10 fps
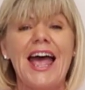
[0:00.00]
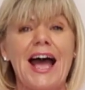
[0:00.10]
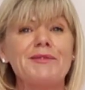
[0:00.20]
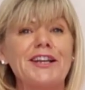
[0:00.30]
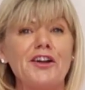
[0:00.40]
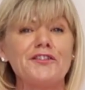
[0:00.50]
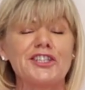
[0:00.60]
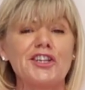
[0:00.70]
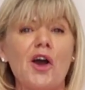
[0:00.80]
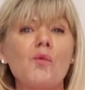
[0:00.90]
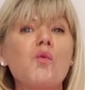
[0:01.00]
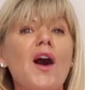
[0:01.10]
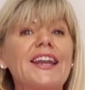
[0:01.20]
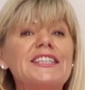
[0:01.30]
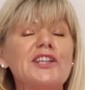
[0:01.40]
and we'd love to know
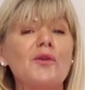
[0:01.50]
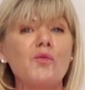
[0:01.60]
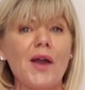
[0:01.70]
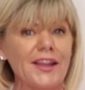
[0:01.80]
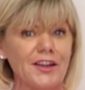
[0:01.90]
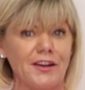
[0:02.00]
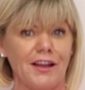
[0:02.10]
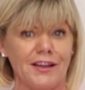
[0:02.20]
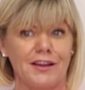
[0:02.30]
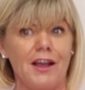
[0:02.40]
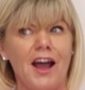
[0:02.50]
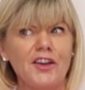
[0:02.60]
what is the weather like.